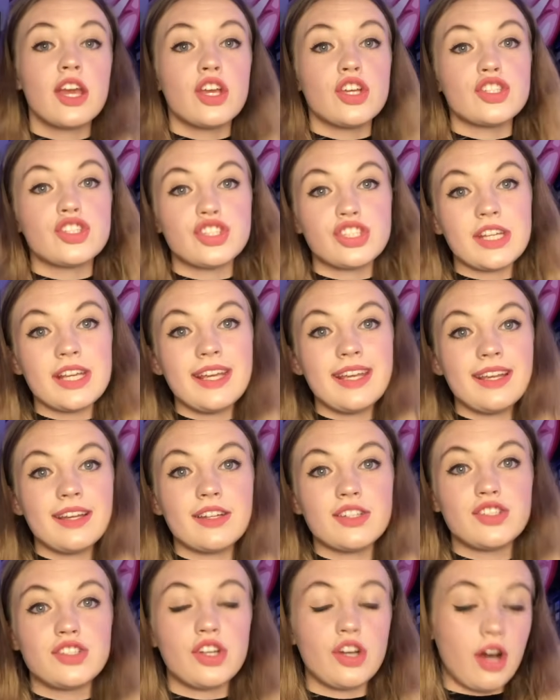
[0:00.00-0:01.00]
she
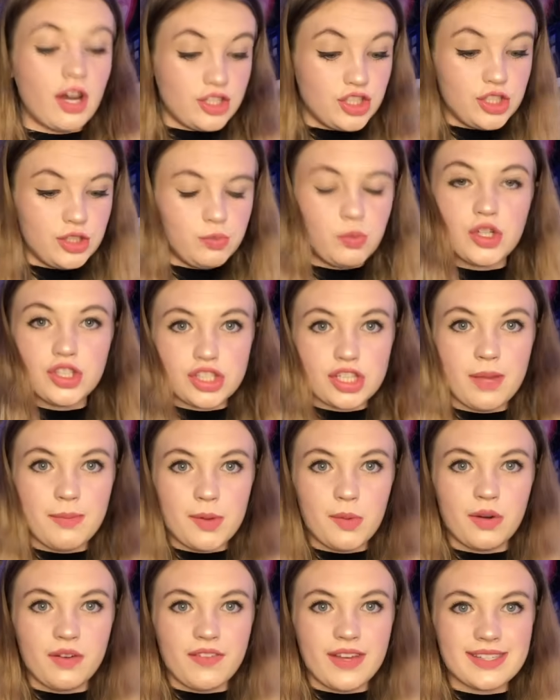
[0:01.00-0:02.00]
once showed
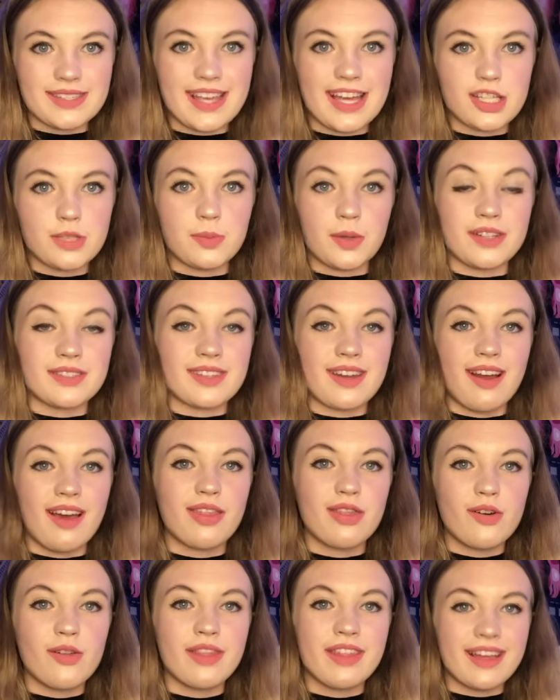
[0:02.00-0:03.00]
me one of her sketchbooks and I
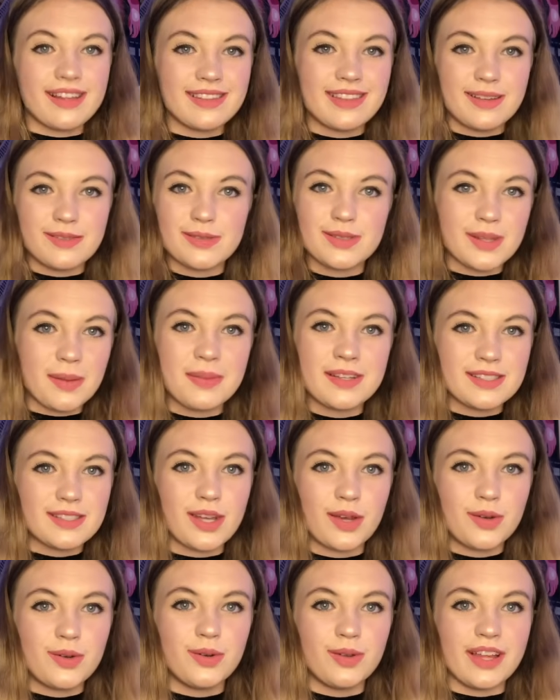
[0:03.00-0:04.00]
thought that was something
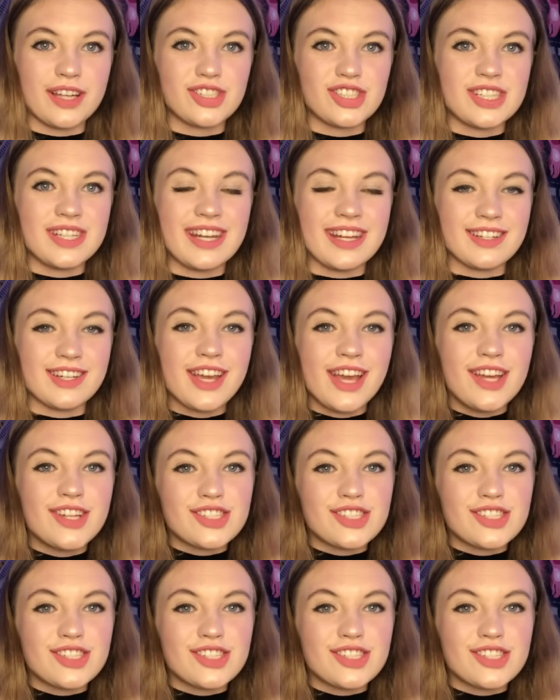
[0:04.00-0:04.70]
so cool that she did.